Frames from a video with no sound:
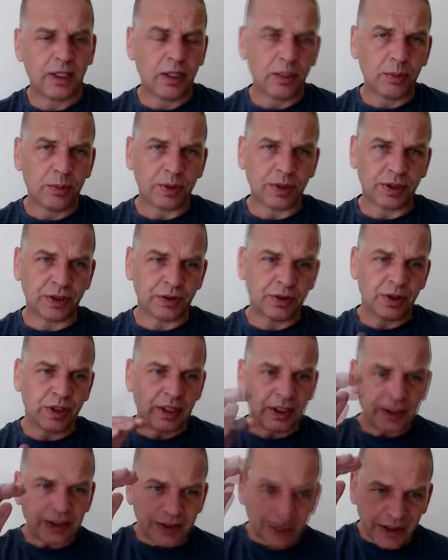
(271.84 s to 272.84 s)
But you
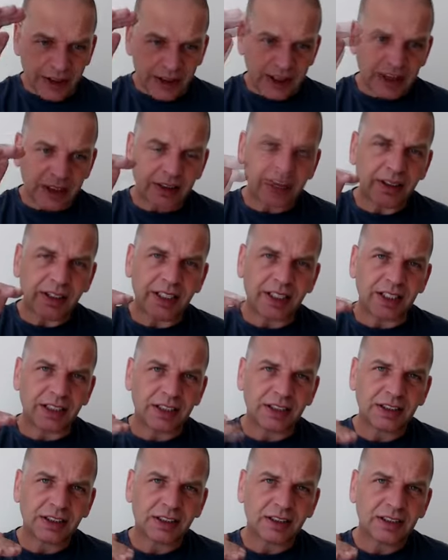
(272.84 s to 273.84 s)

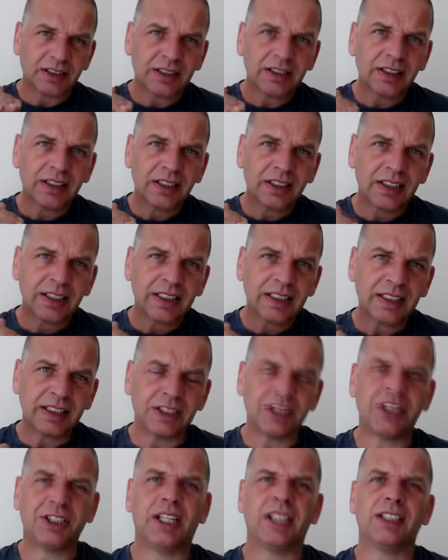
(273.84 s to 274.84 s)
decrease the
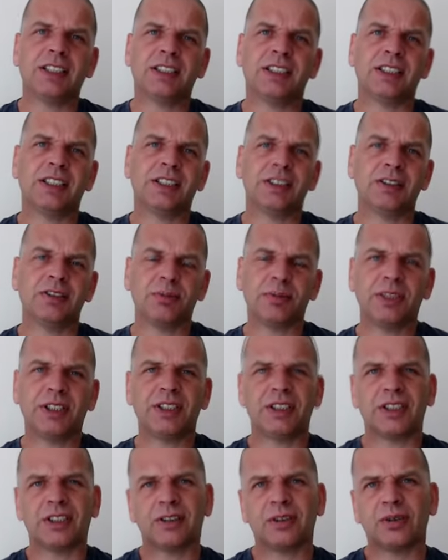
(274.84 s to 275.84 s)
chances of
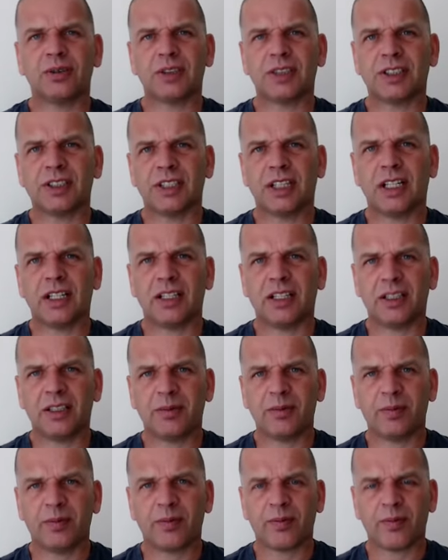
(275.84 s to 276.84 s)
missing all the time
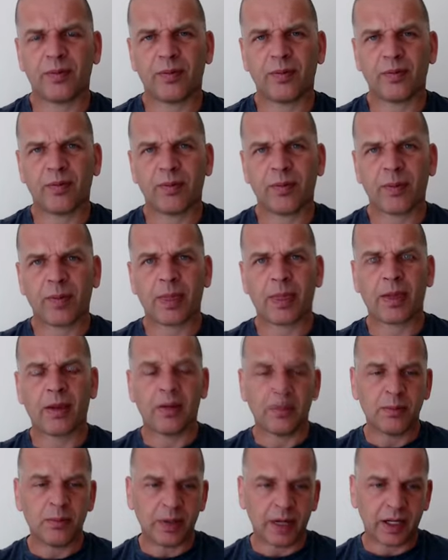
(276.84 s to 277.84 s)

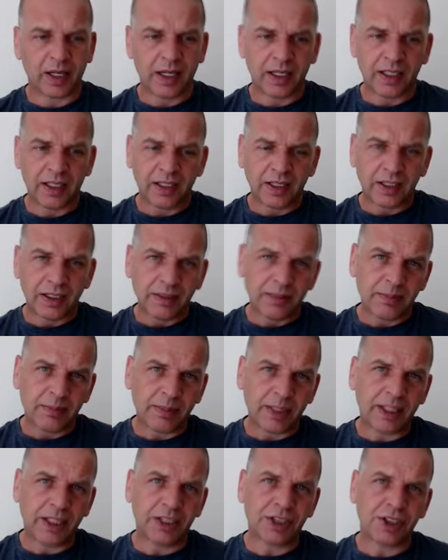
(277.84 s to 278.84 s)
by
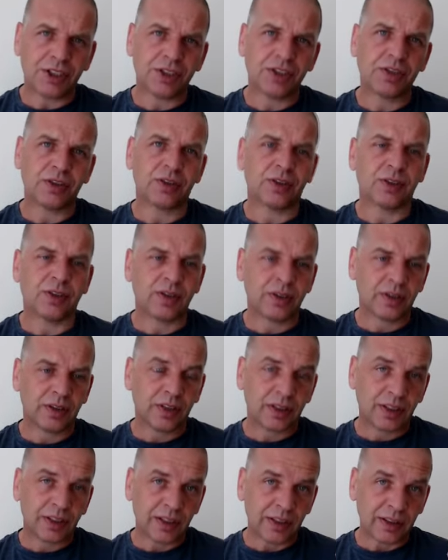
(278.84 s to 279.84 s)
making sure
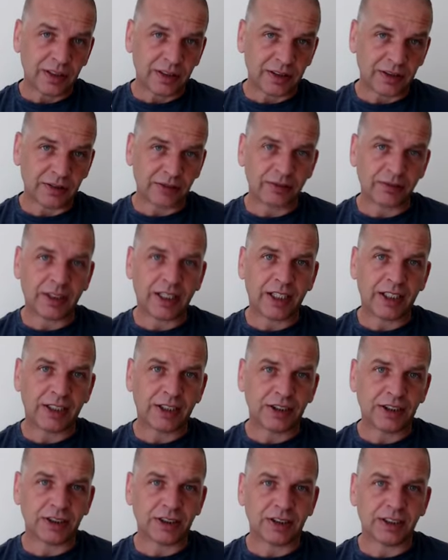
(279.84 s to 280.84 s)
that range
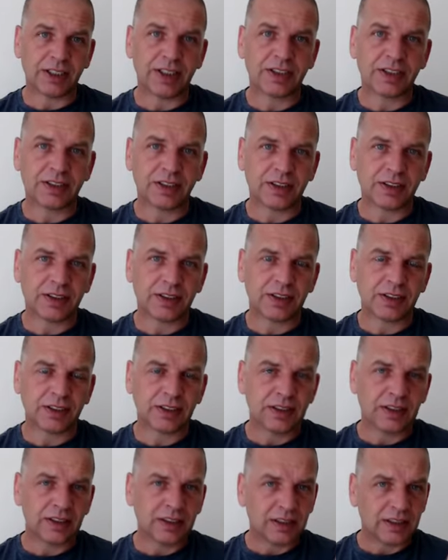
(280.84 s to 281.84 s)
and distance
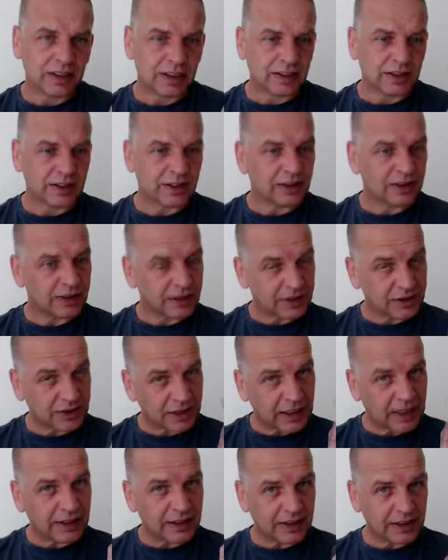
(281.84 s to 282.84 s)
and
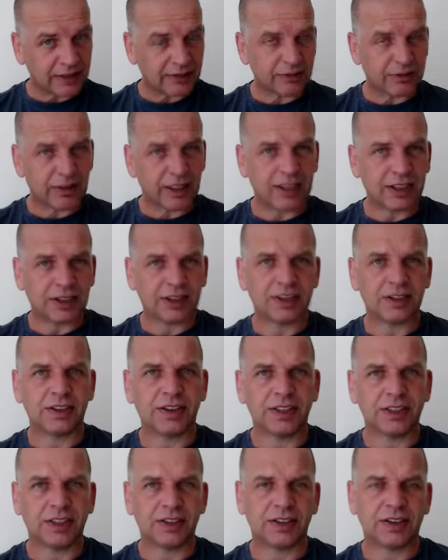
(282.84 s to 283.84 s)
understanding of range and
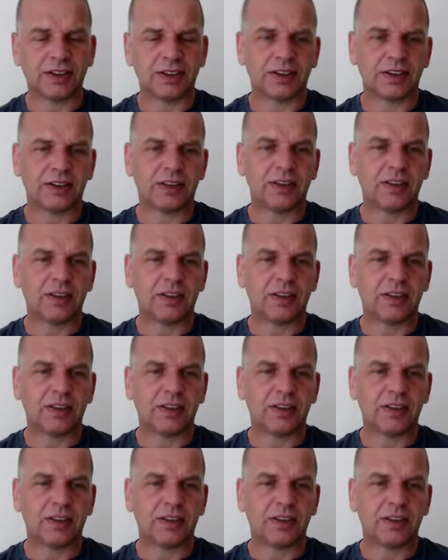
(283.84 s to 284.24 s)
distance,